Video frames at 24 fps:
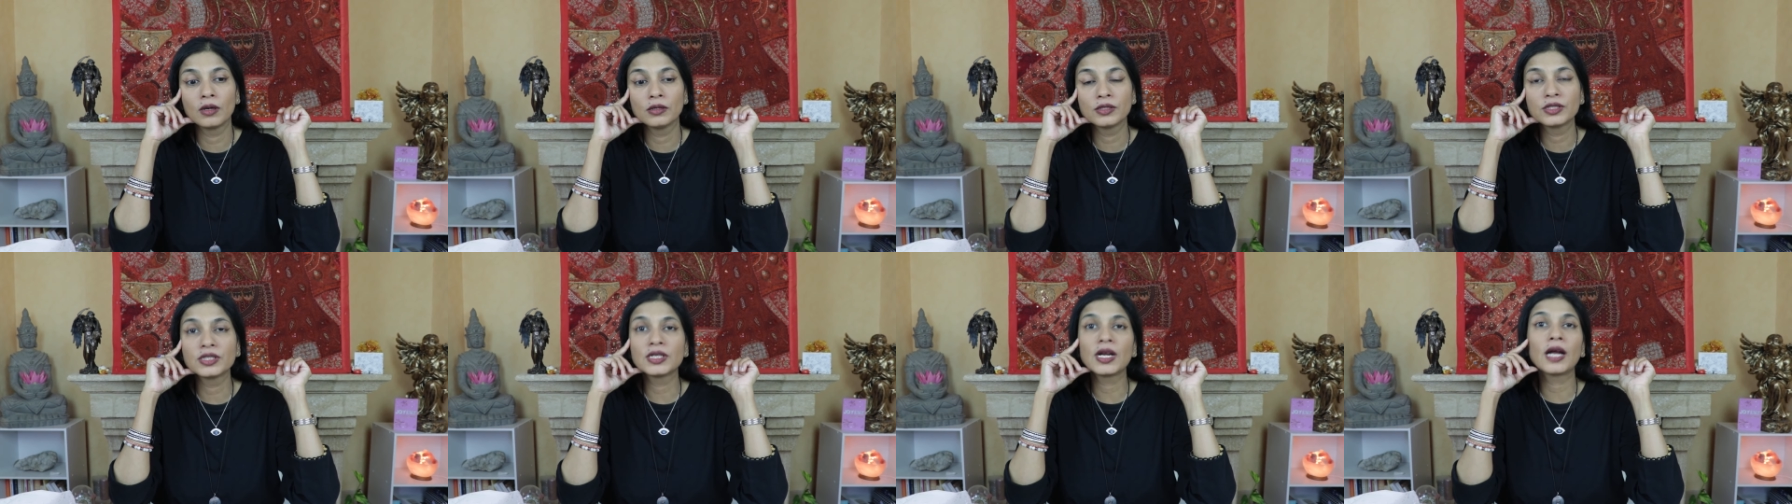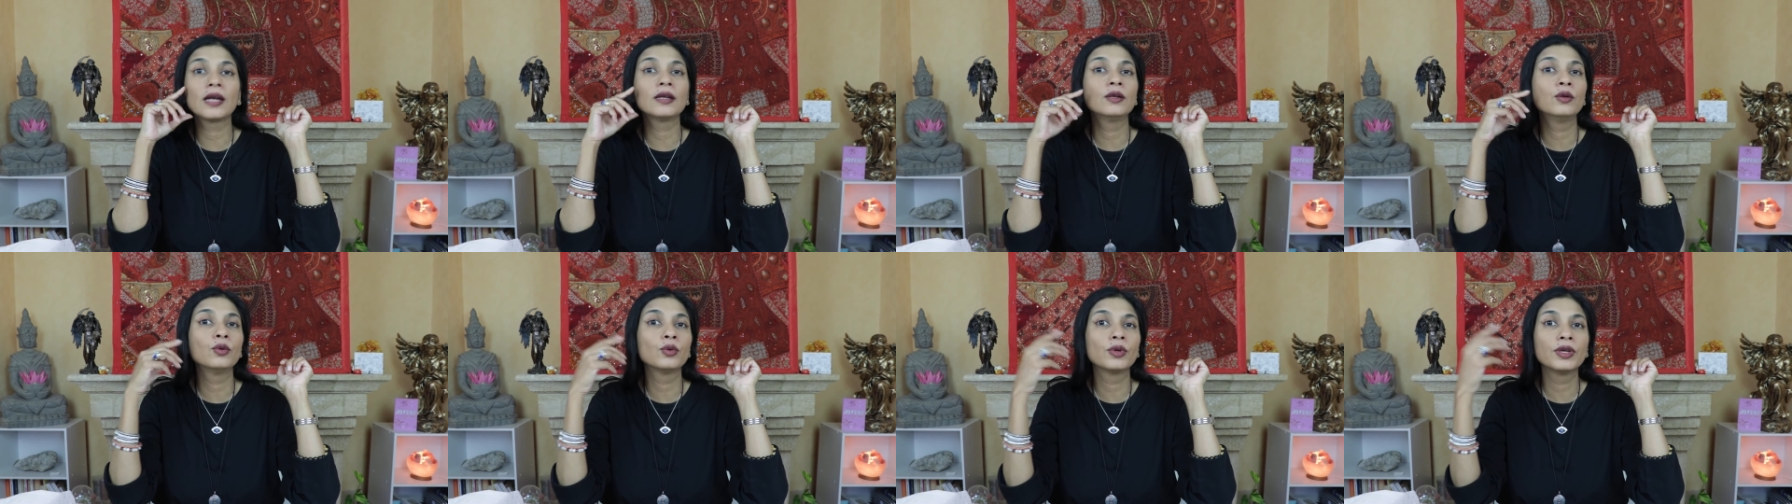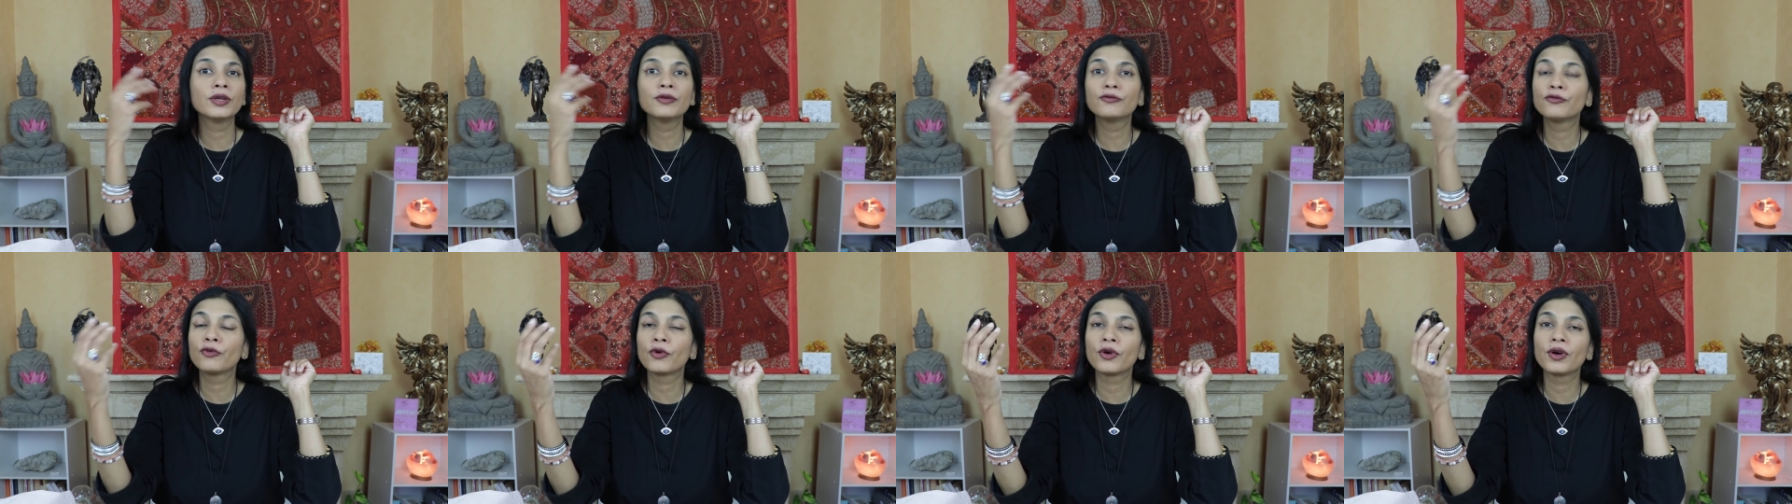start
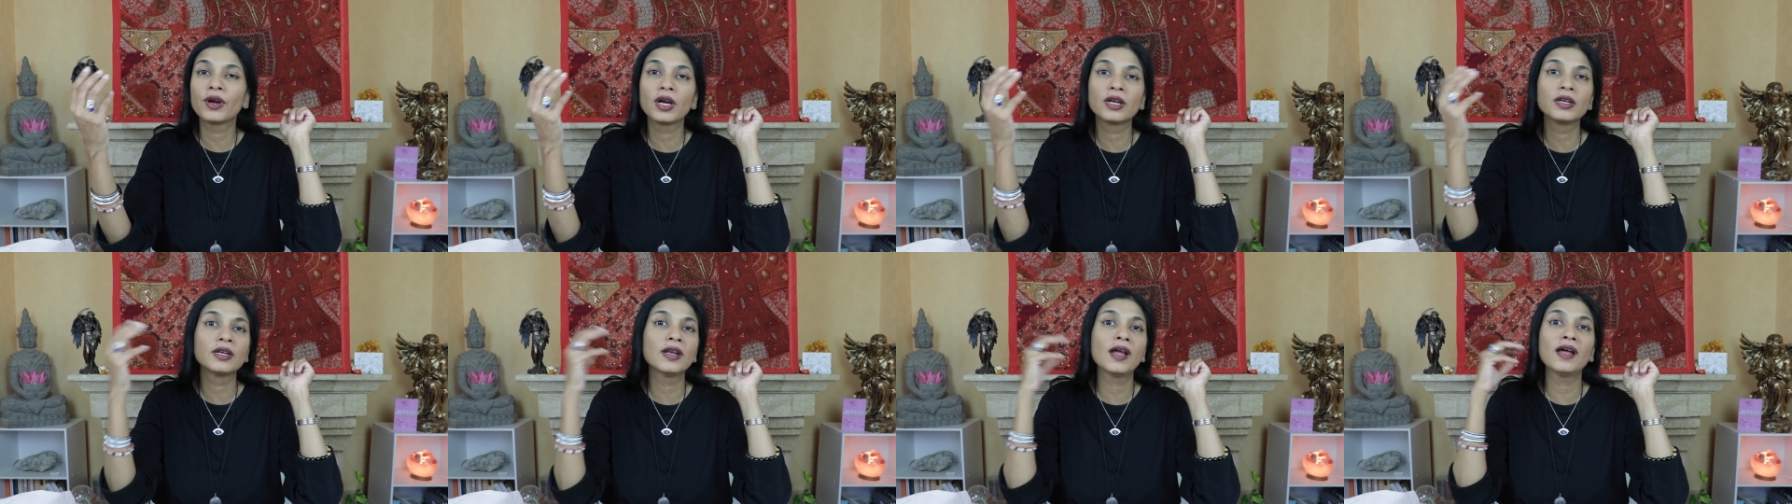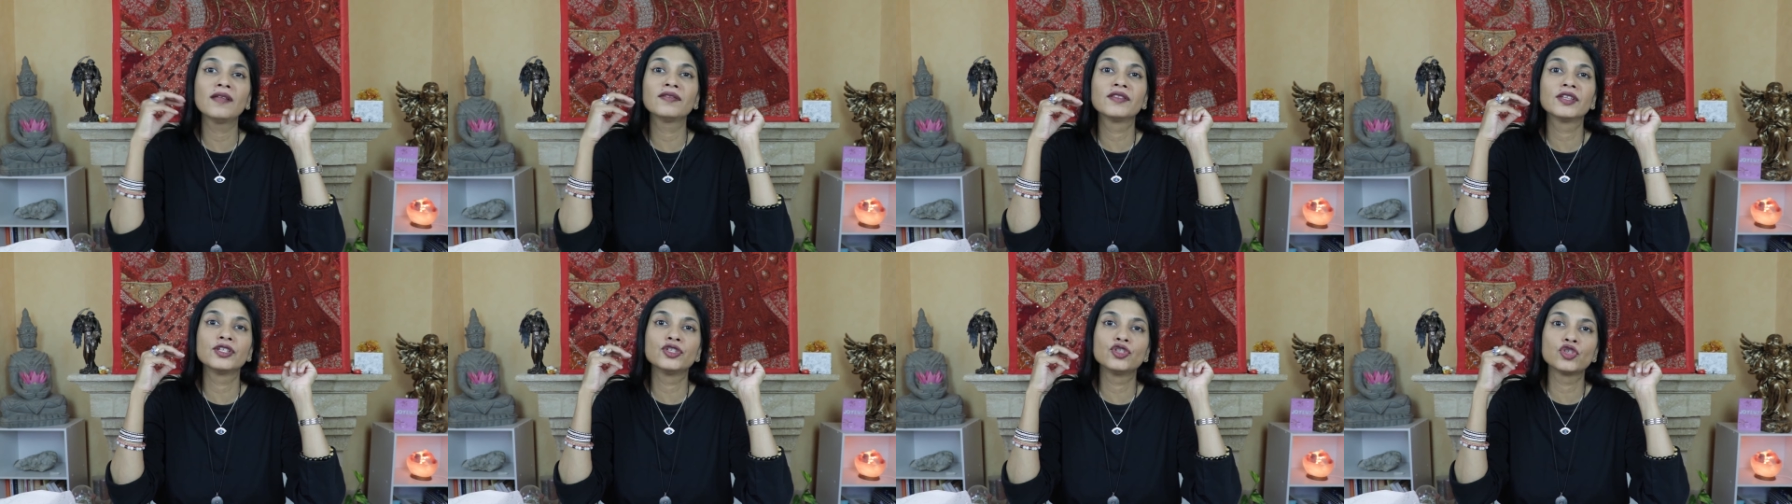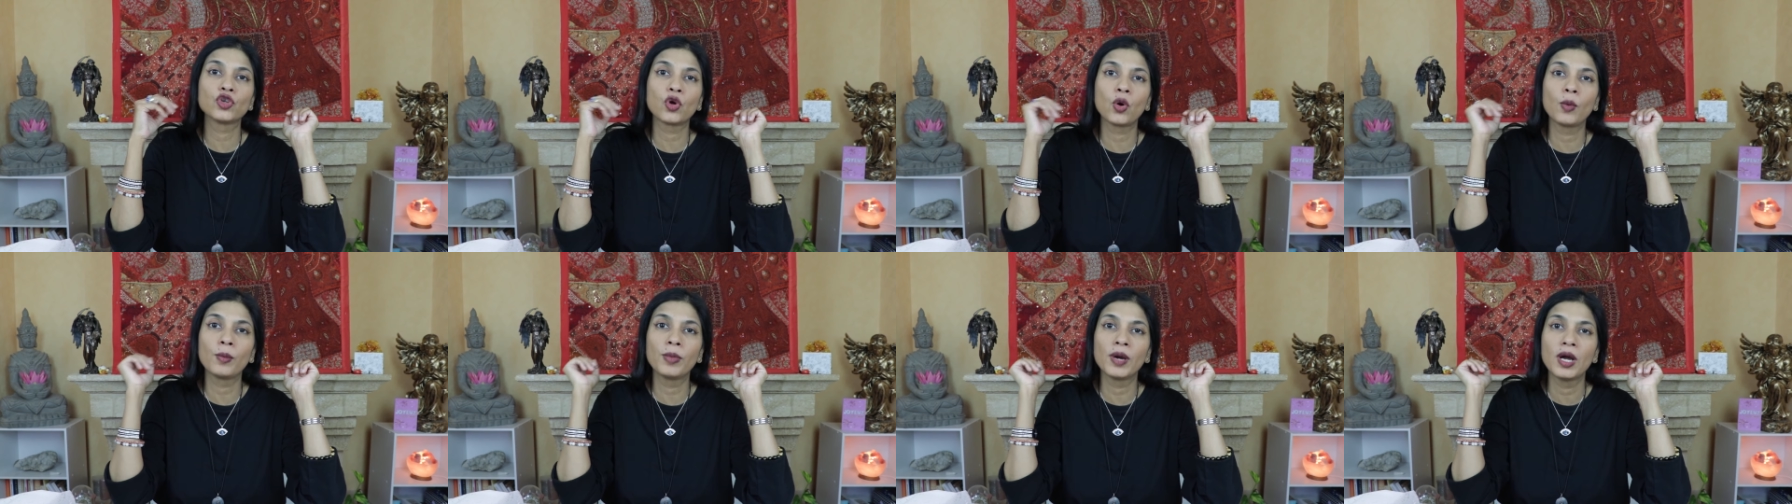looking for another
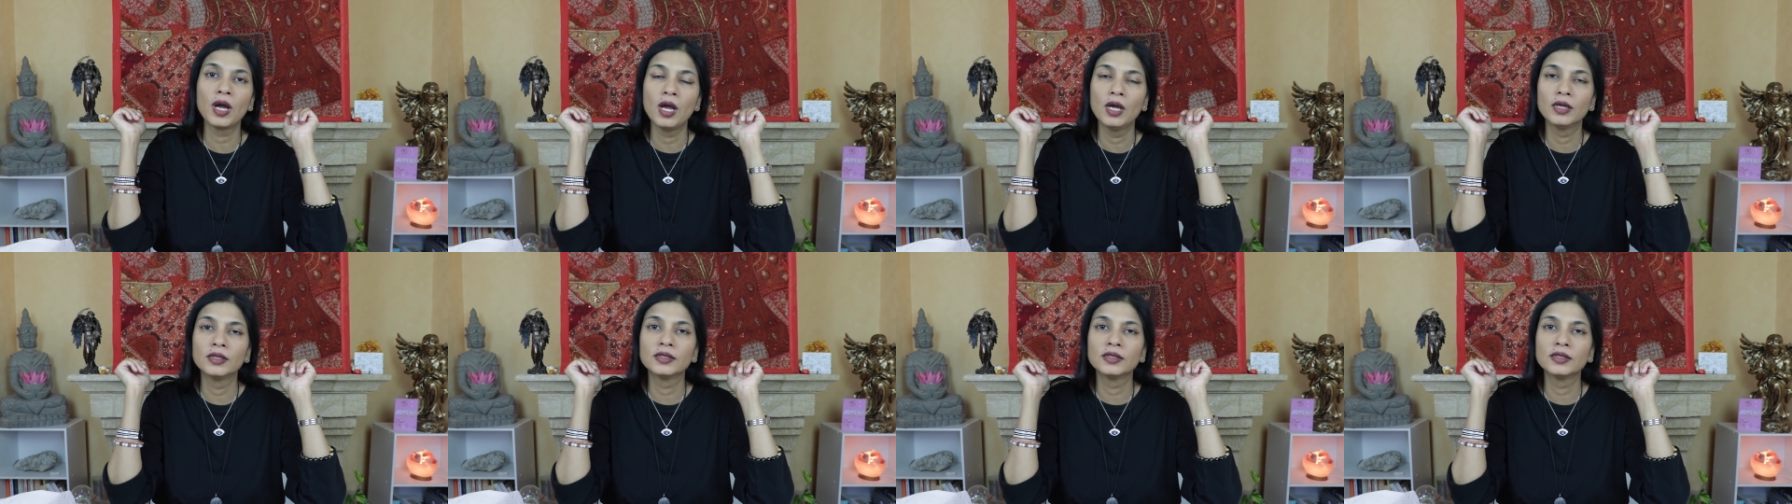job